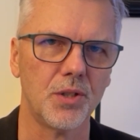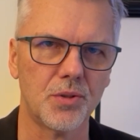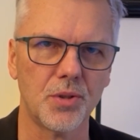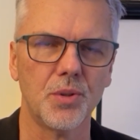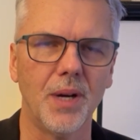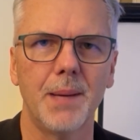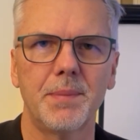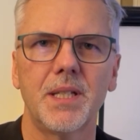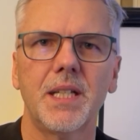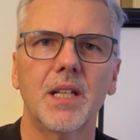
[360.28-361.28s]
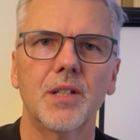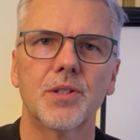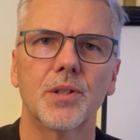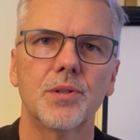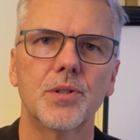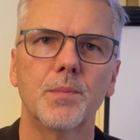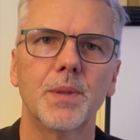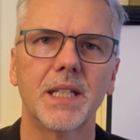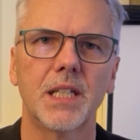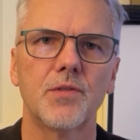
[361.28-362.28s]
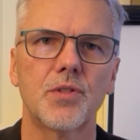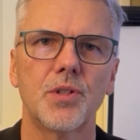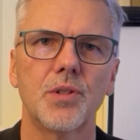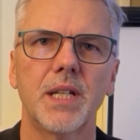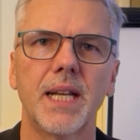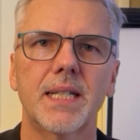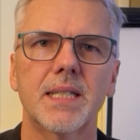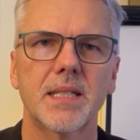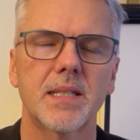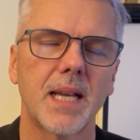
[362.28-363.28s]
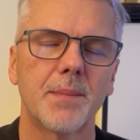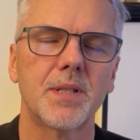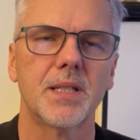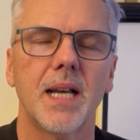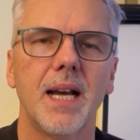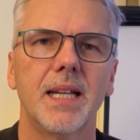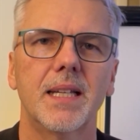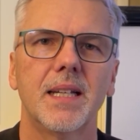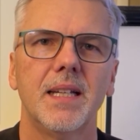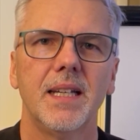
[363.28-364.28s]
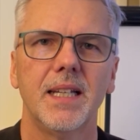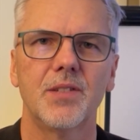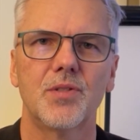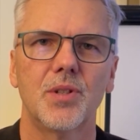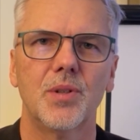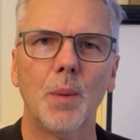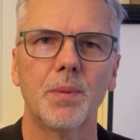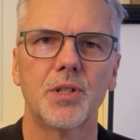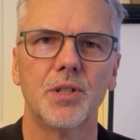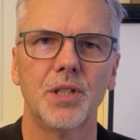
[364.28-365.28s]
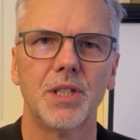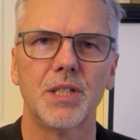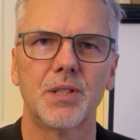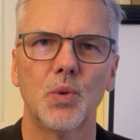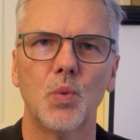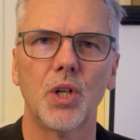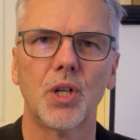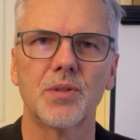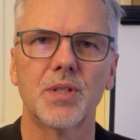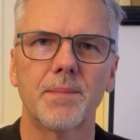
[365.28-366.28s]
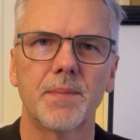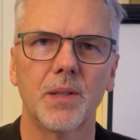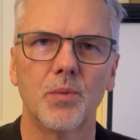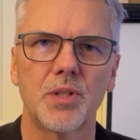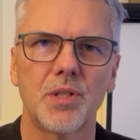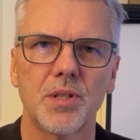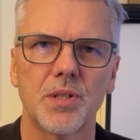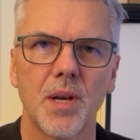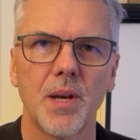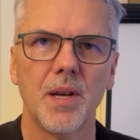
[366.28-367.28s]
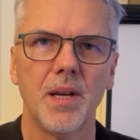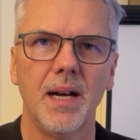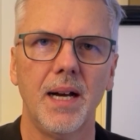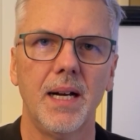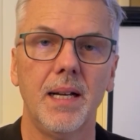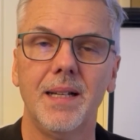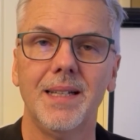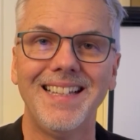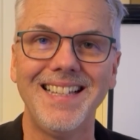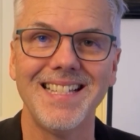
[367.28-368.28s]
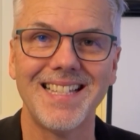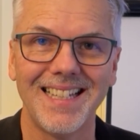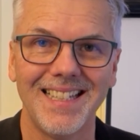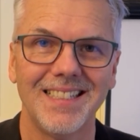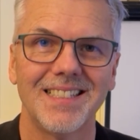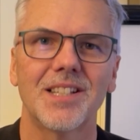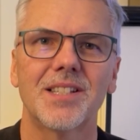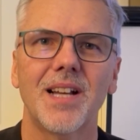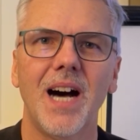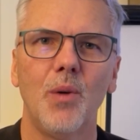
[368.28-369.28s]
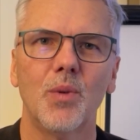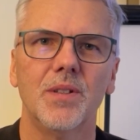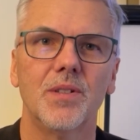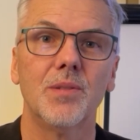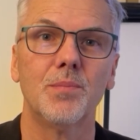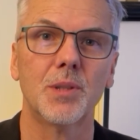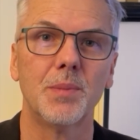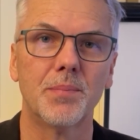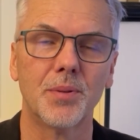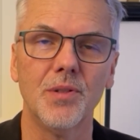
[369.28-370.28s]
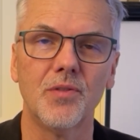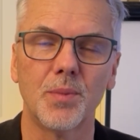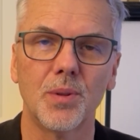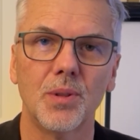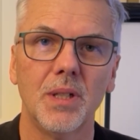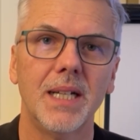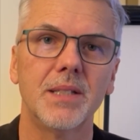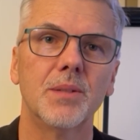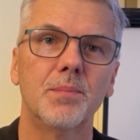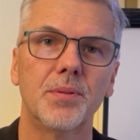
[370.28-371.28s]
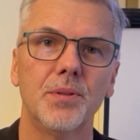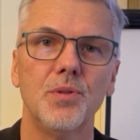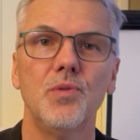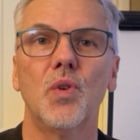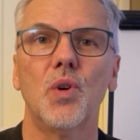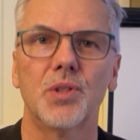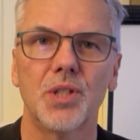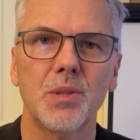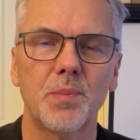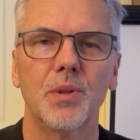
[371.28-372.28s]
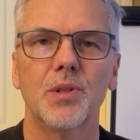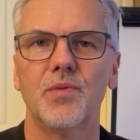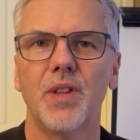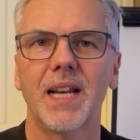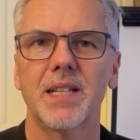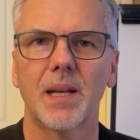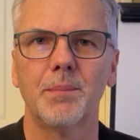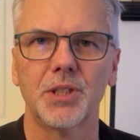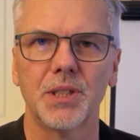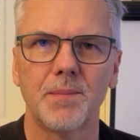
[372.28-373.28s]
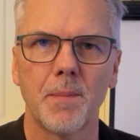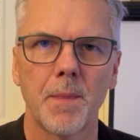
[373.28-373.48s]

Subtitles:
you to a particular solution, but it gives you the next step to take. It gives you an opportunity to work on something which is easy to start with, to be provable, and to prove or disprove that assumption.